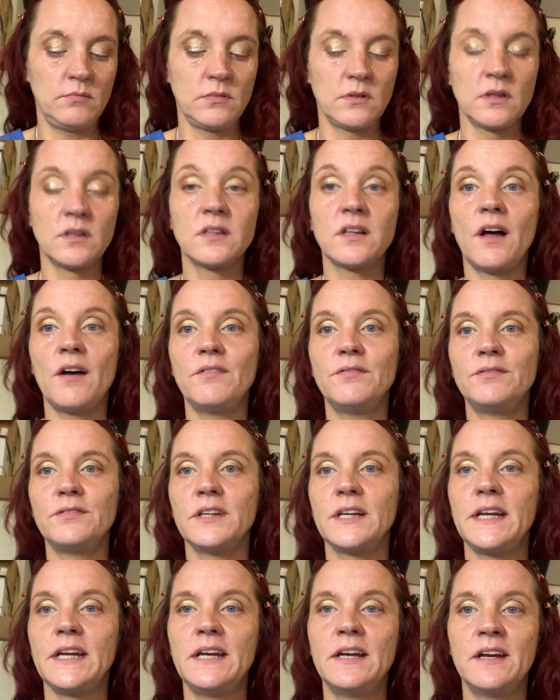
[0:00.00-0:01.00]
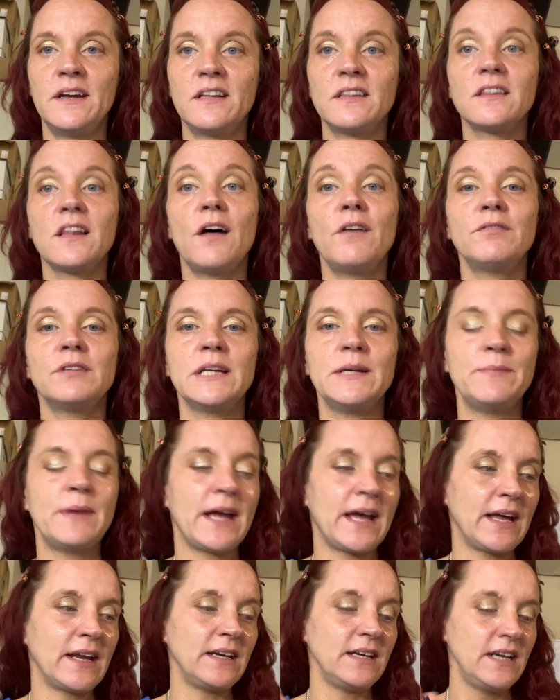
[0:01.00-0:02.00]
Lovely
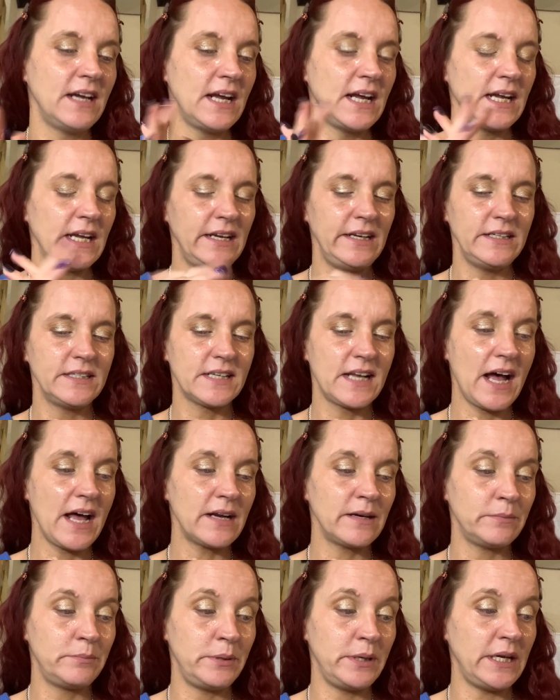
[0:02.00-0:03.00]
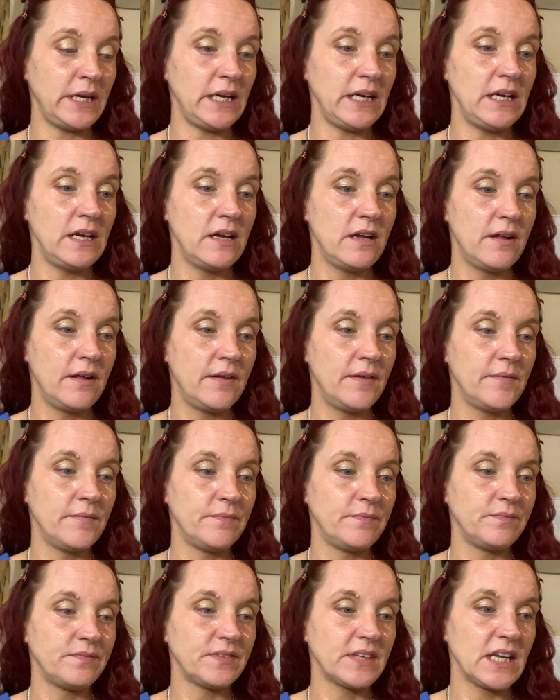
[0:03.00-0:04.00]
man. He's got to be
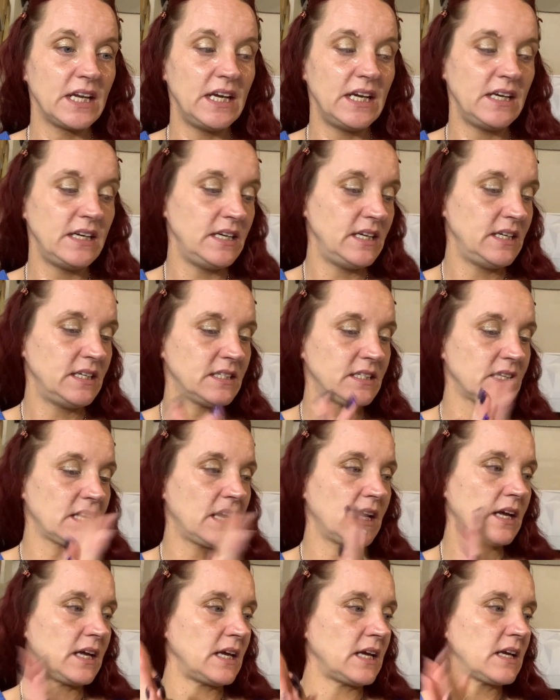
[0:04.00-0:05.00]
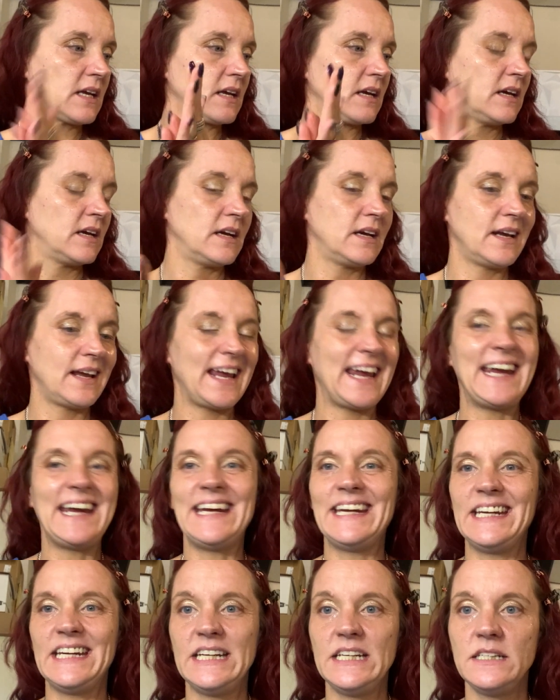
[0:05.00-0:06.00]
in his like
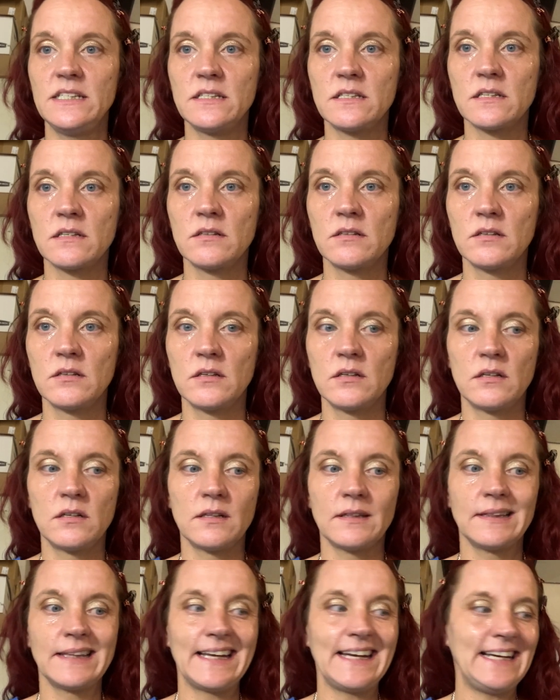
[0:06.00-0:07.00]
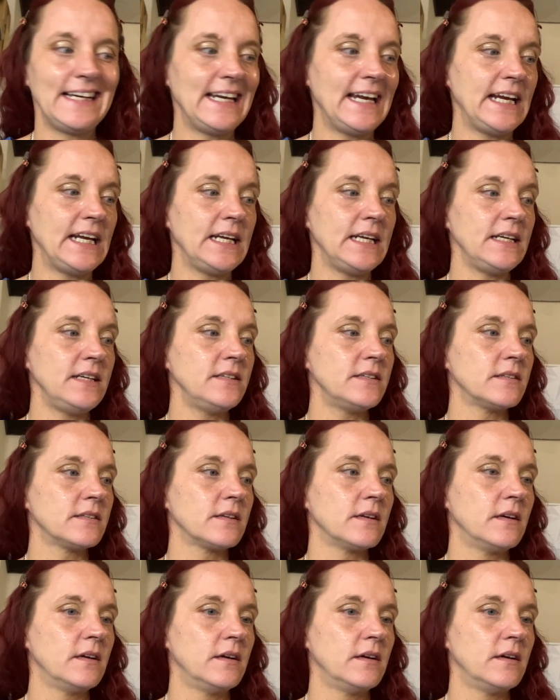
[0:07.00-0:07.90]
80s, late 80s,